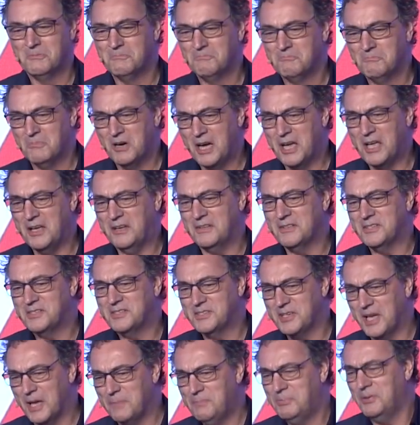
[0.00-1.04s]
Well, you can
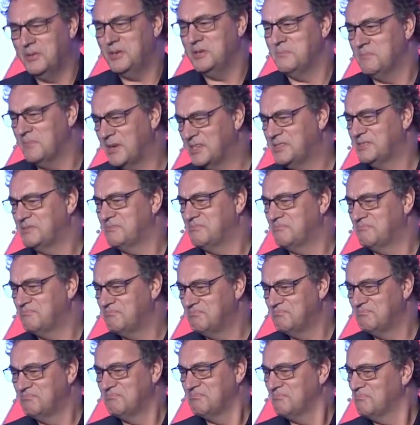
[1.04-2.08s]
say pretty much
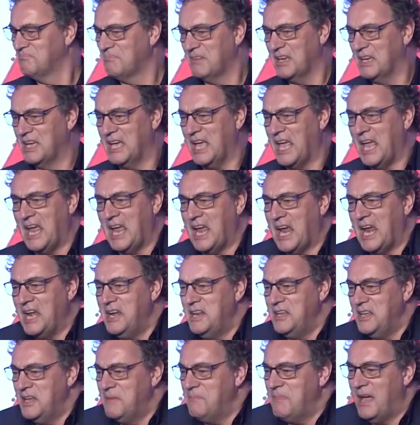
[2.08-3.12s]
uh,
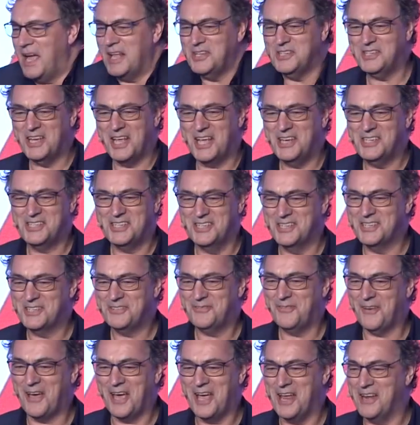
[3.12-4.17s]
any imagination is
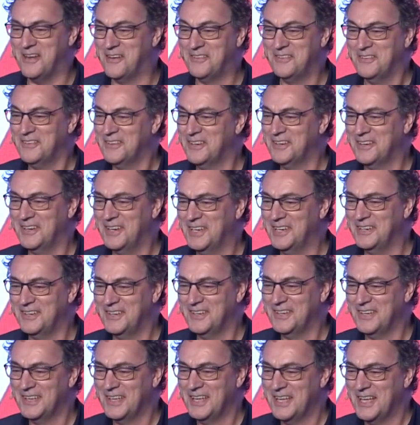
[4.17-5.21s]
fine.
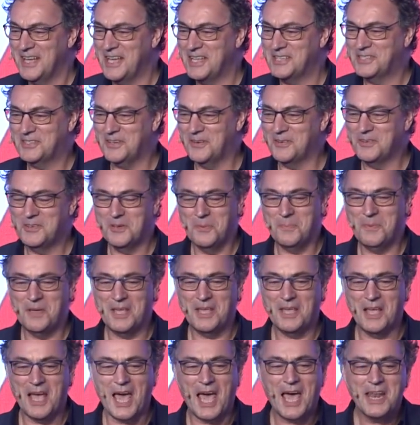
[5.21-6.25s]
It's going to
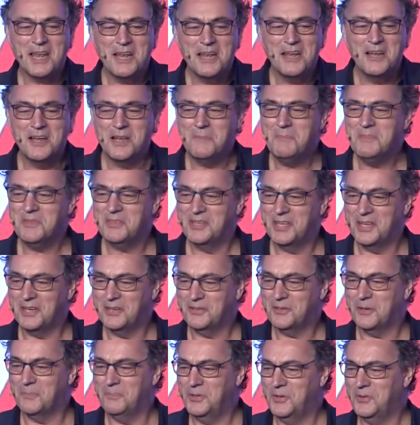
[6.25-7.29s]
be unlimited
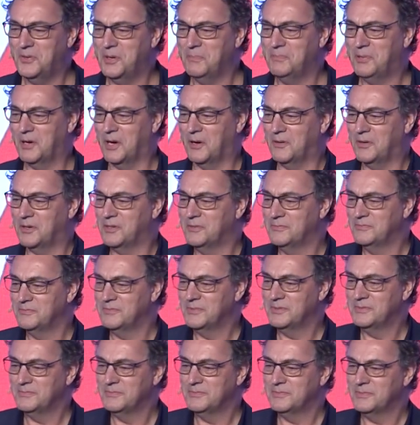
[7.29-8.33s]
computing power.
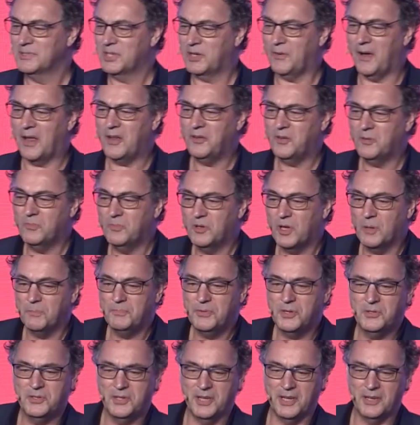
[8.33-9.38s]
Quantum
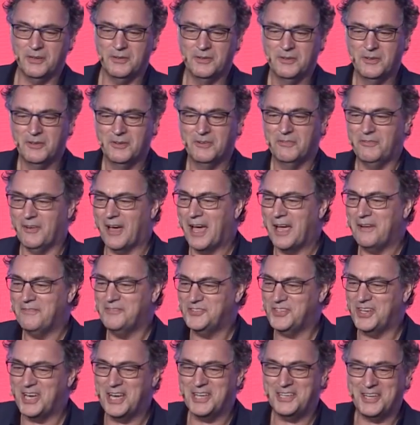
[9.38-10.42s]
computing, five
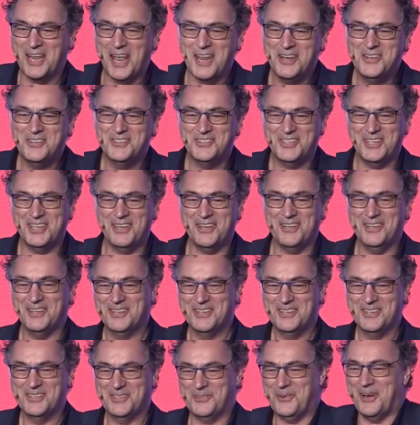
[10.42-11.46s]
G, ten G,
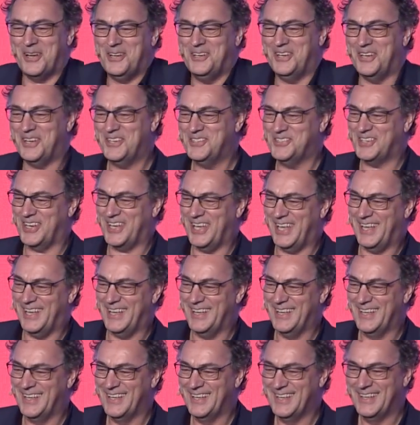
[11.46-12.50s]
twenty G,
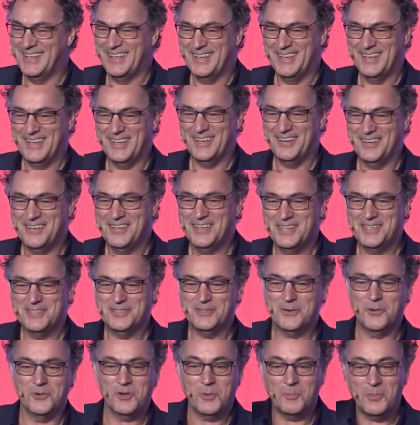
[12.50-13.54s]
uh, it's
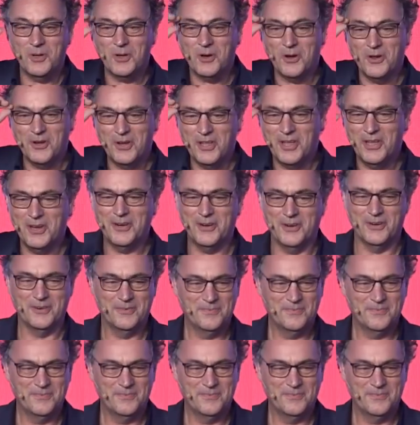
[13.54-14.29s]
going to be on here.